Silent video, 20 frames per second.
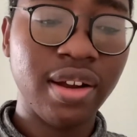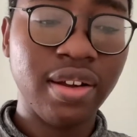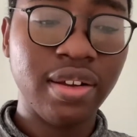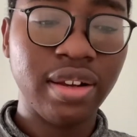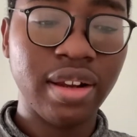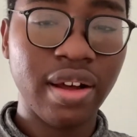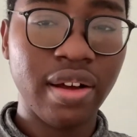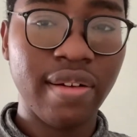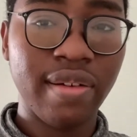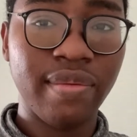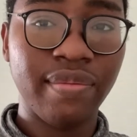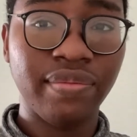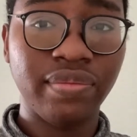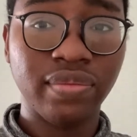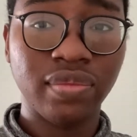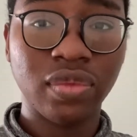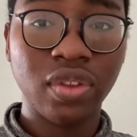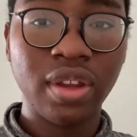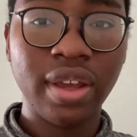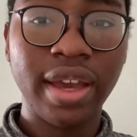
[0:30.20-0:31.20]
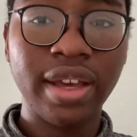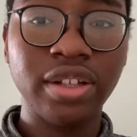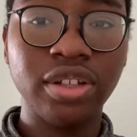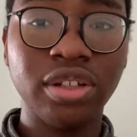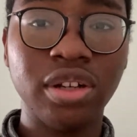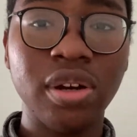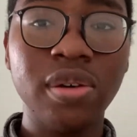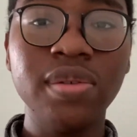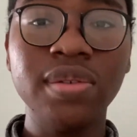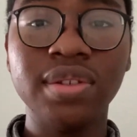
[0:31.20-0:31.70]
Now, I
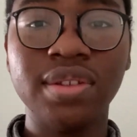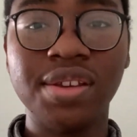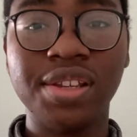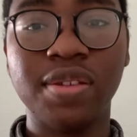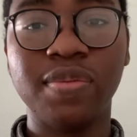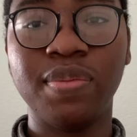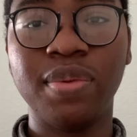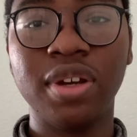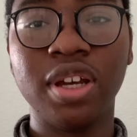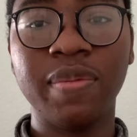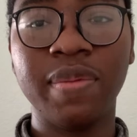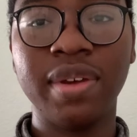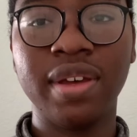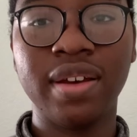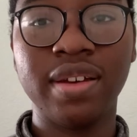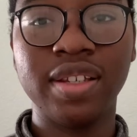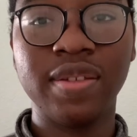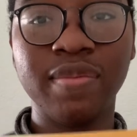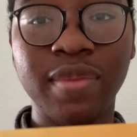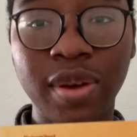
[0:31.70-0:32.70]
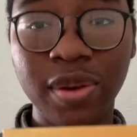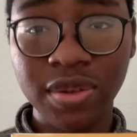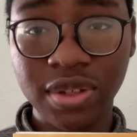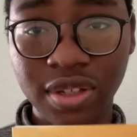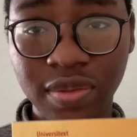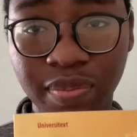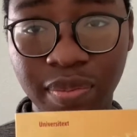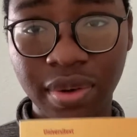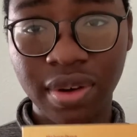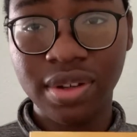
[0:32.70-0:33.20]
chose this book because
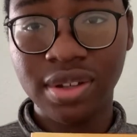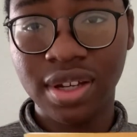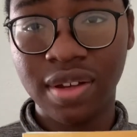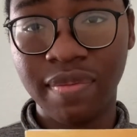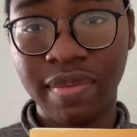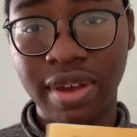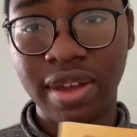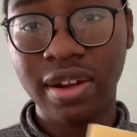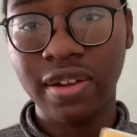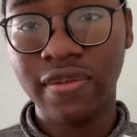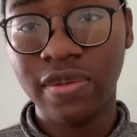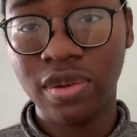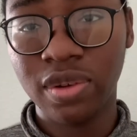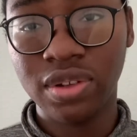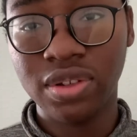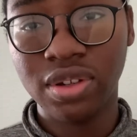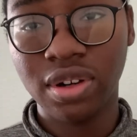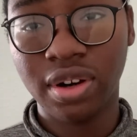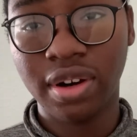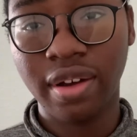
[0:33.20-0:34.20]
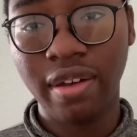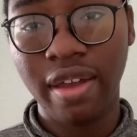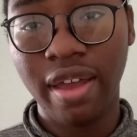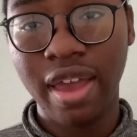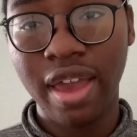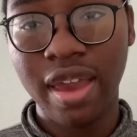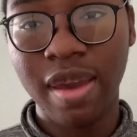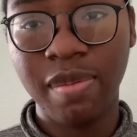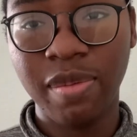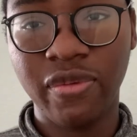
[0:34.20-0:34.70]
most books on manifolds are
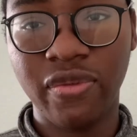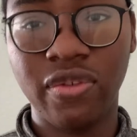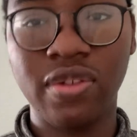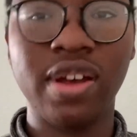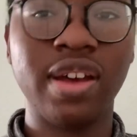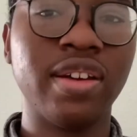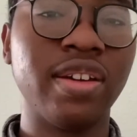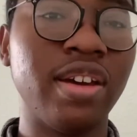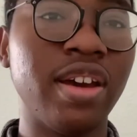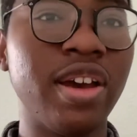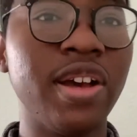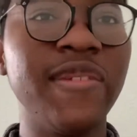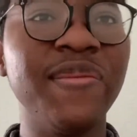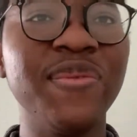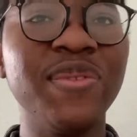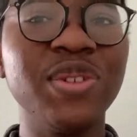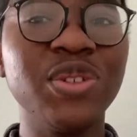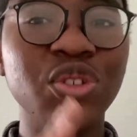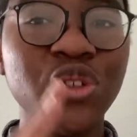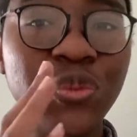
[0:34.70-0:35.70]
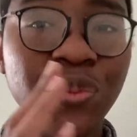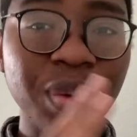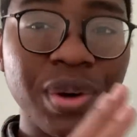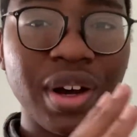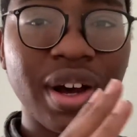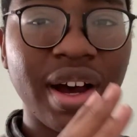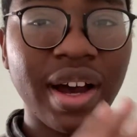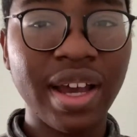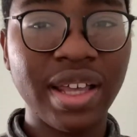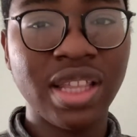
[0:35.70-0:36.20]
aimed for like super
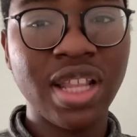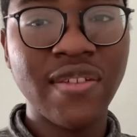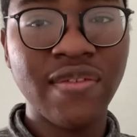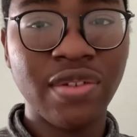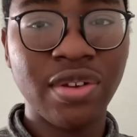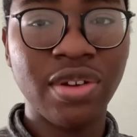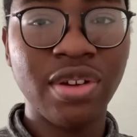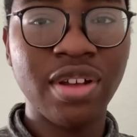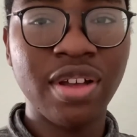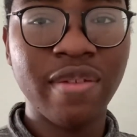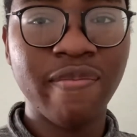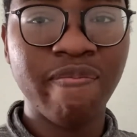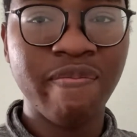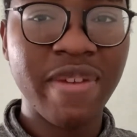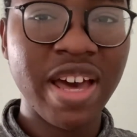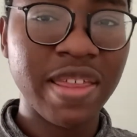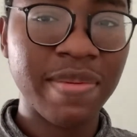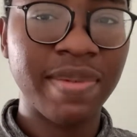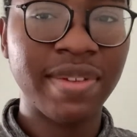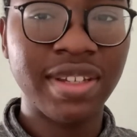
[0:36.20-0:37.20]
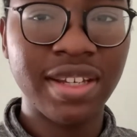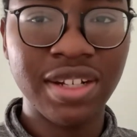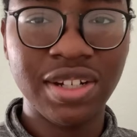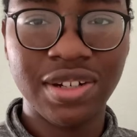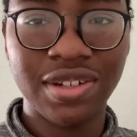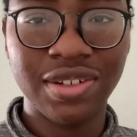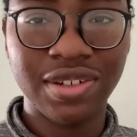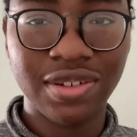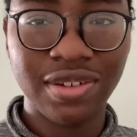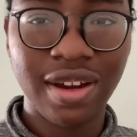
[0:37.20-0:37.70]
high level
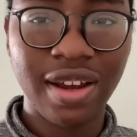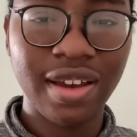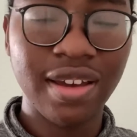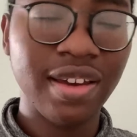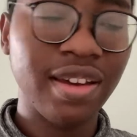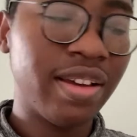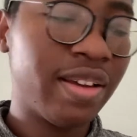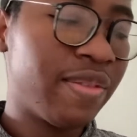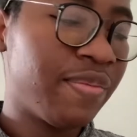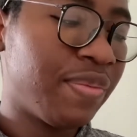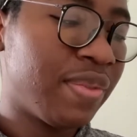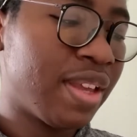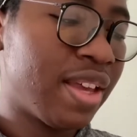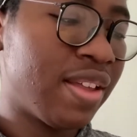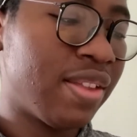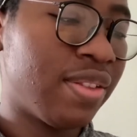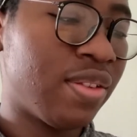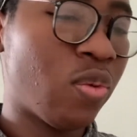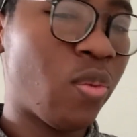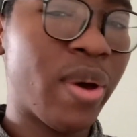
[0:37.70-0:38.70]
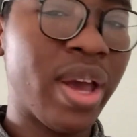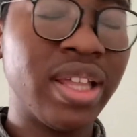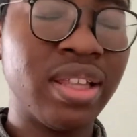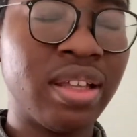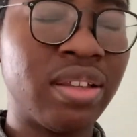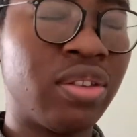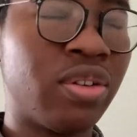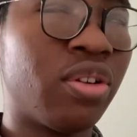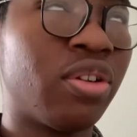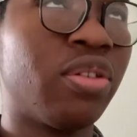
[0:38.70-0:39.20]
mathematicians, right? And the way
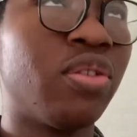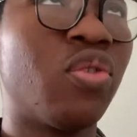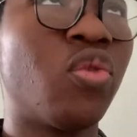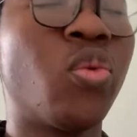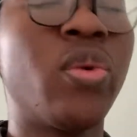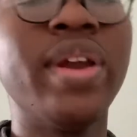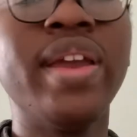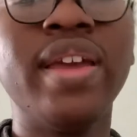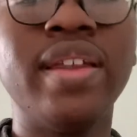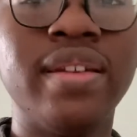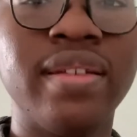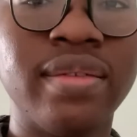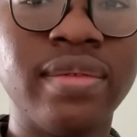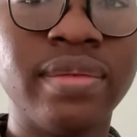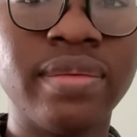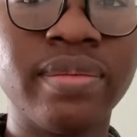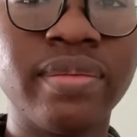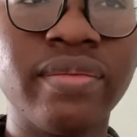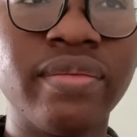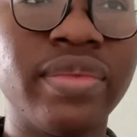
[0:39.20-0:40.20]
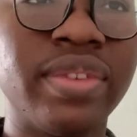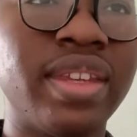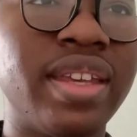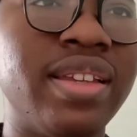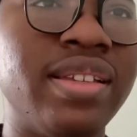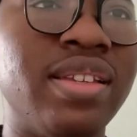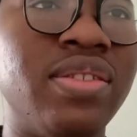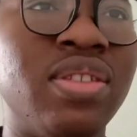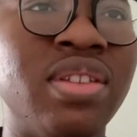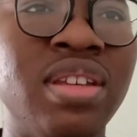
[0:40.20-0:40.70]
that they're written
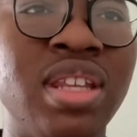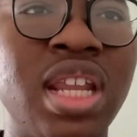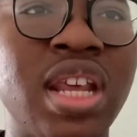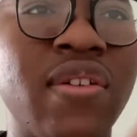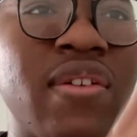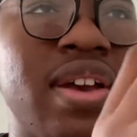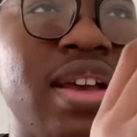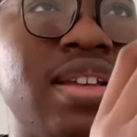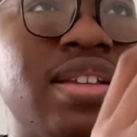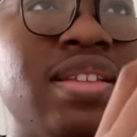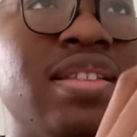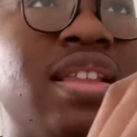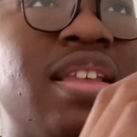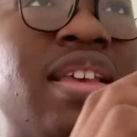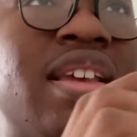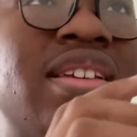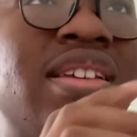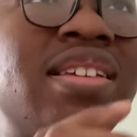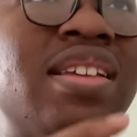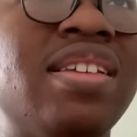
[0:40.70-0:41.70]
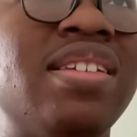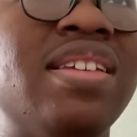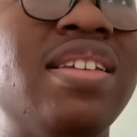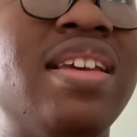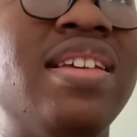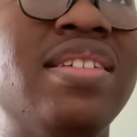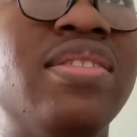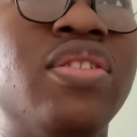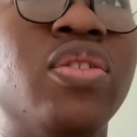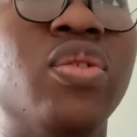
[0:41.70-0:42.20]
is in
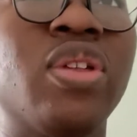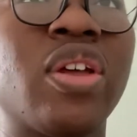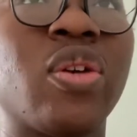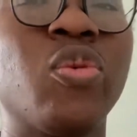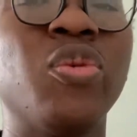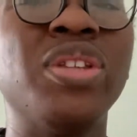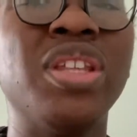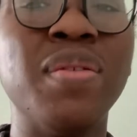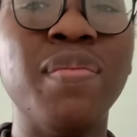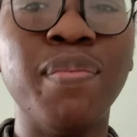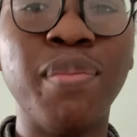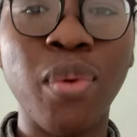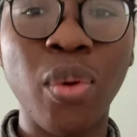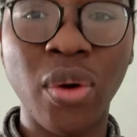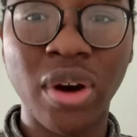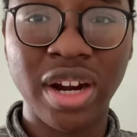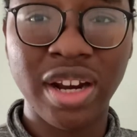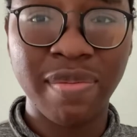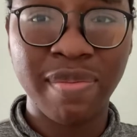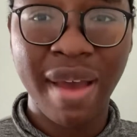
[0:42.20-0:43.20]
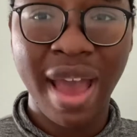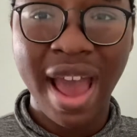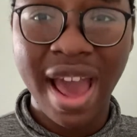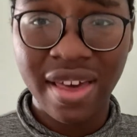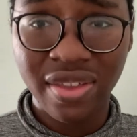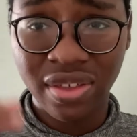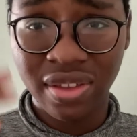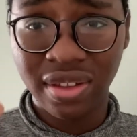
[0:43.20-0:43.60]
their like really boring math